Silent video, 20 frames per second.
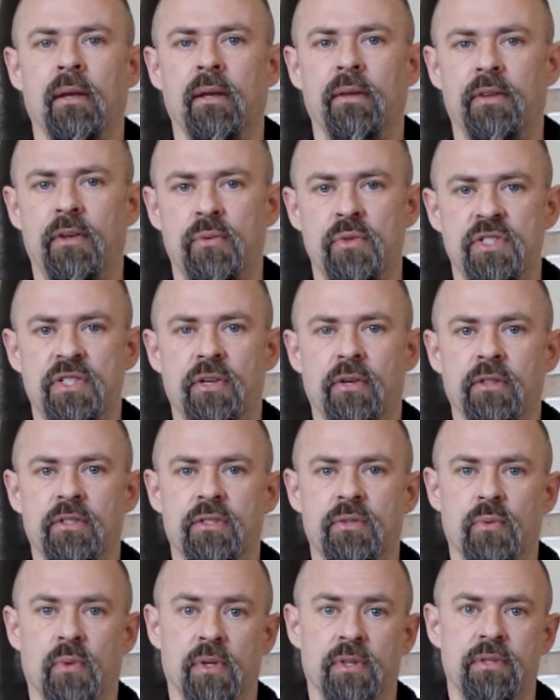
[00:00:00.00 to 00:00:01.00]
the
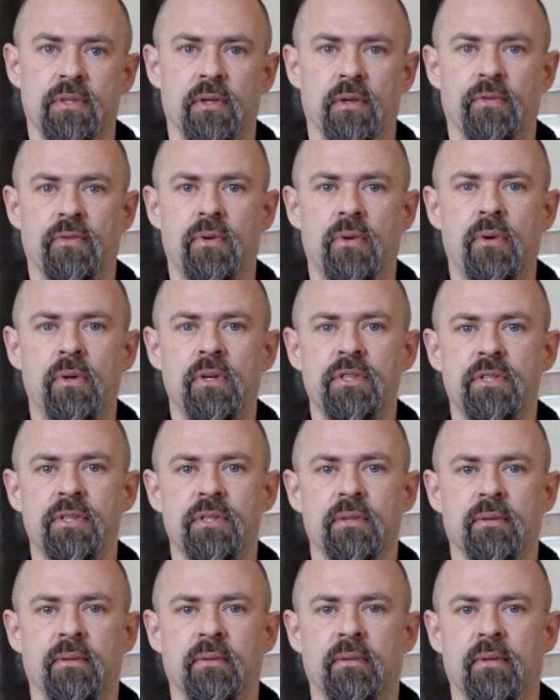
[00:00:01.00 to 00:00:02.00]
results was of
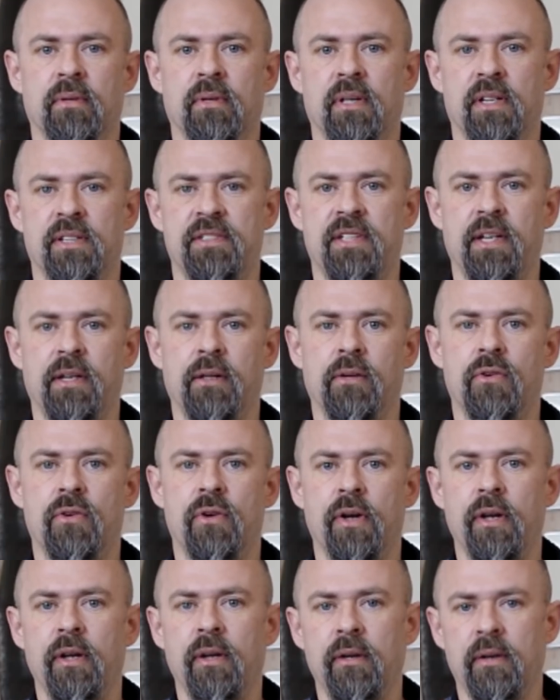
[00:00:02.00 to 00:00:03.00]
course a single
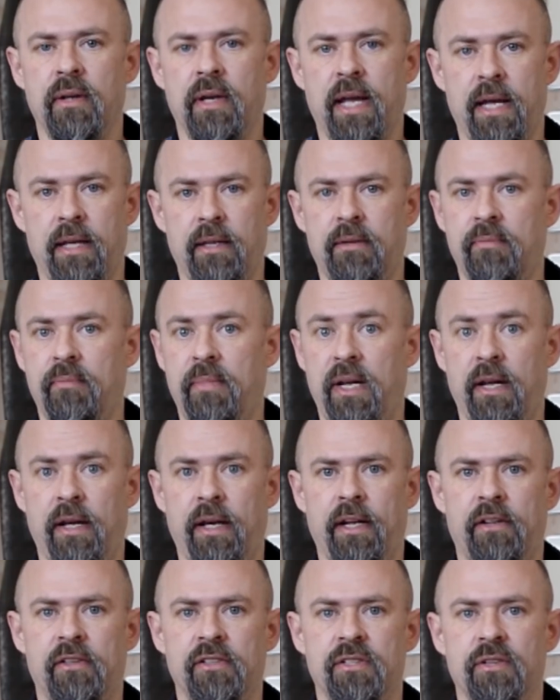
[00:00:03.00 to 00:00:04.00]
coil 8
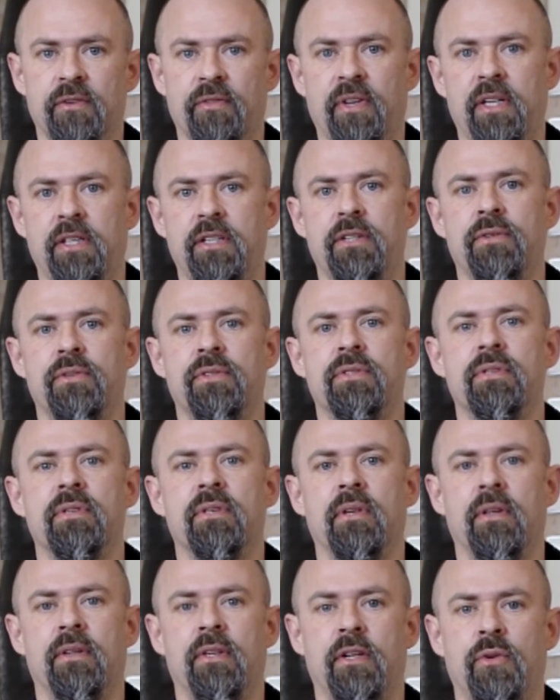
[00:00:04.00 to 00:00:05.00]
milliliters of e-juice,
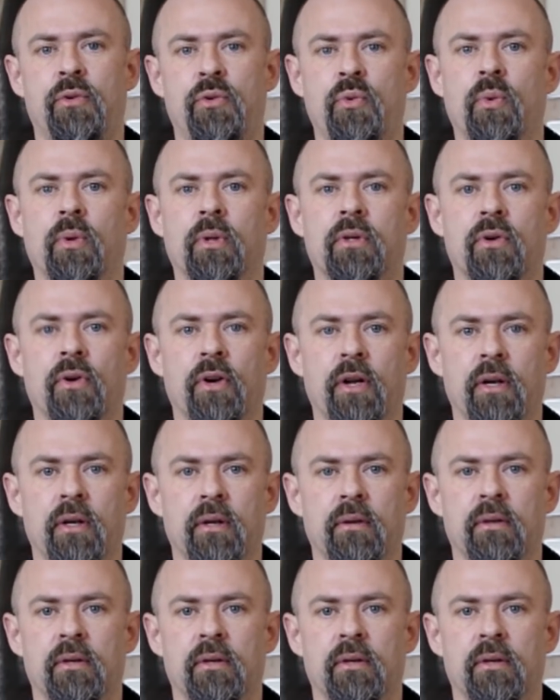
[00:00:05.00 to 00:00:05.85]
the dual coil